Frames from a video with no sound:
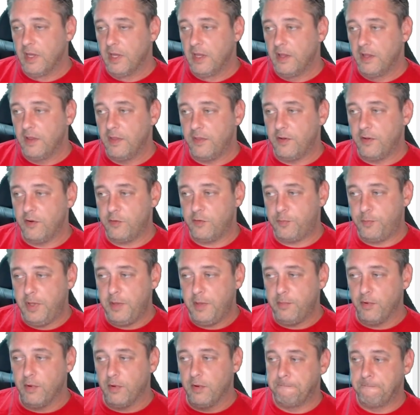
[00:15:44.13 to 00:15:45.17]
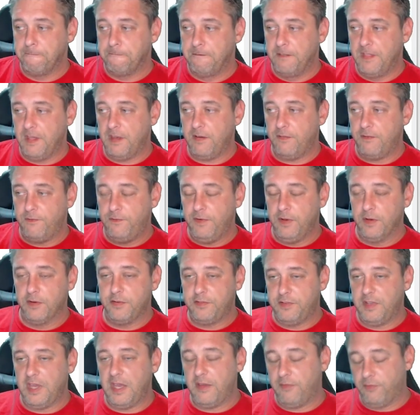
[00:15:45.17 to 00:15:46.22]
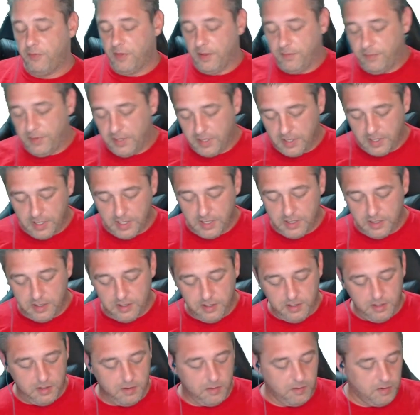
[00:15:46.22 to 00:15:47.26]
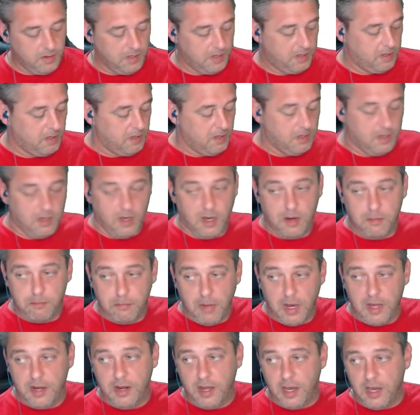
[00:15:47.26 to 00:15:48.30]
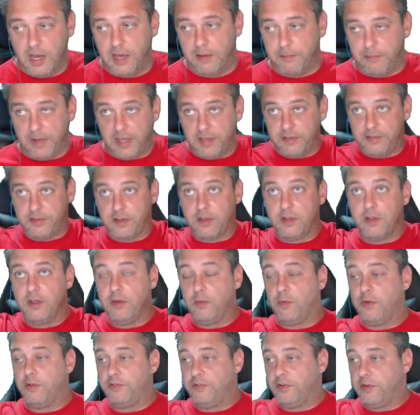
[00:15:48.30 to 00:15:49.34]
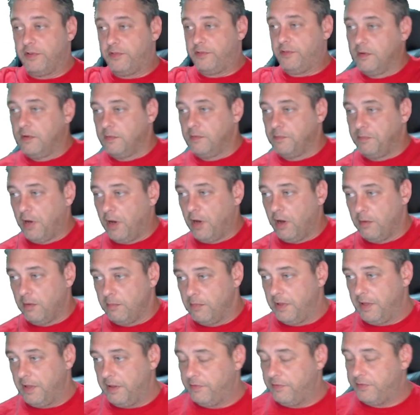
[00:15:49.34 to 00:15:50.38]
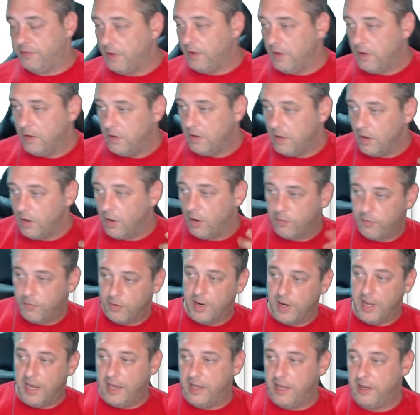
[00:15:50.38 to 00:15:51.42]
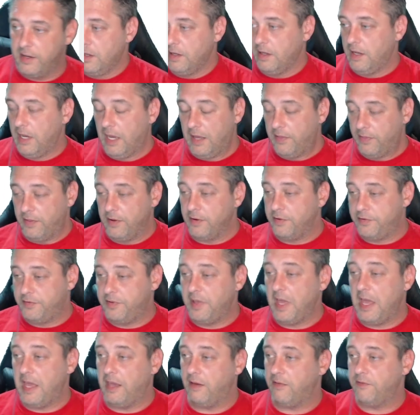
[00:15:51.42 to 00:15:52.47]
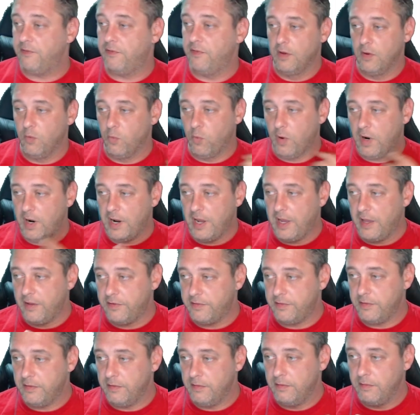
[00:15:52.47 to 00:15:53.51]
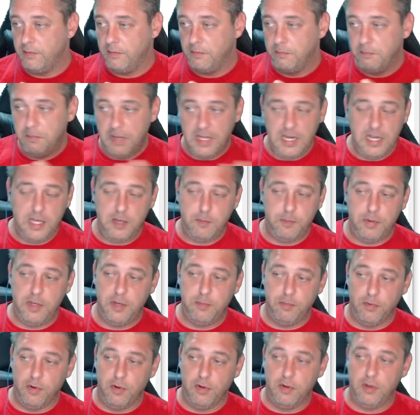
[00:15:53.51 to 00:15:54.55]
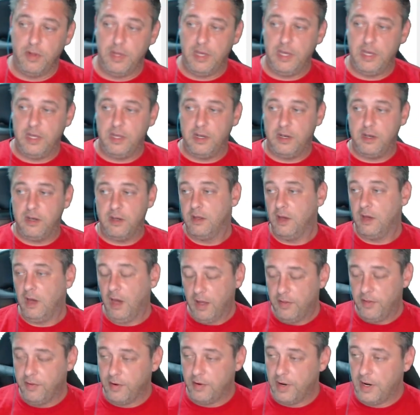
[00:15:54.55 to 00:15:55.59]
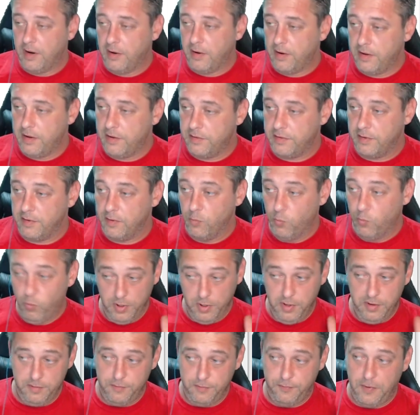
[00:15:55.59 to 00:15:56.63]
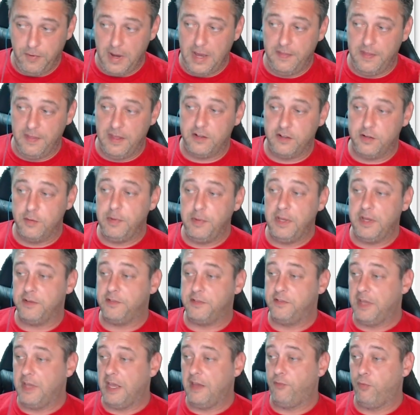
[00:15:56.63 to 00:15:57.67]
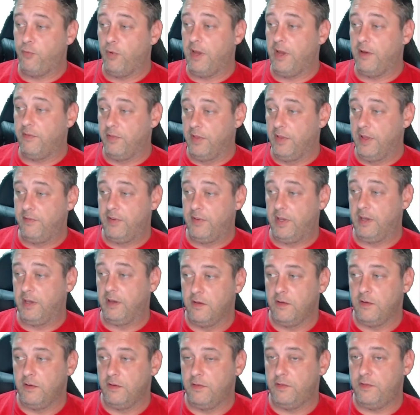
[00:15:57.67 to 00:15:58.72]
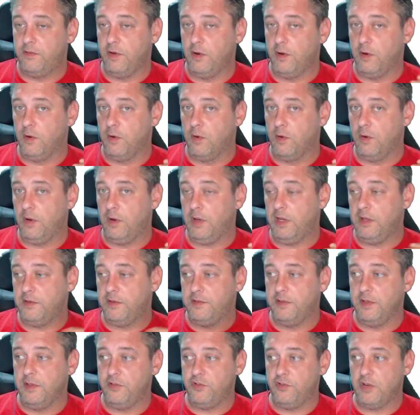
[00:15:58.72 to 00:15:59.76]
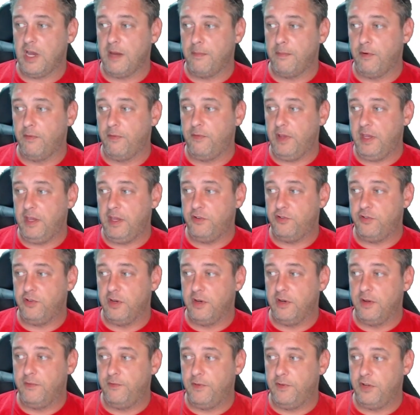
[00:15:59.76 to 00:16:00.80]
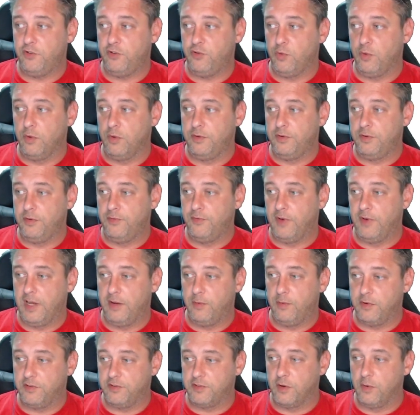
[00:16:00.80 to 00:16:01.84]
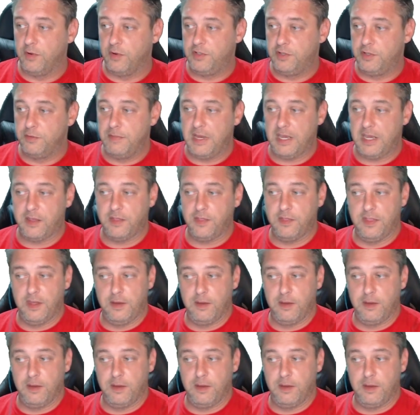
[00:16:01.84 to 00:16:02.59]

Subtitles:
There's people that feel safe living in, you know, like a mud hut basically with just palm leaves overhead, and they're safe. Whereas many people in other areas wouldn't find that to be a safe way of living. So it's the job of each individual to find what's going to make them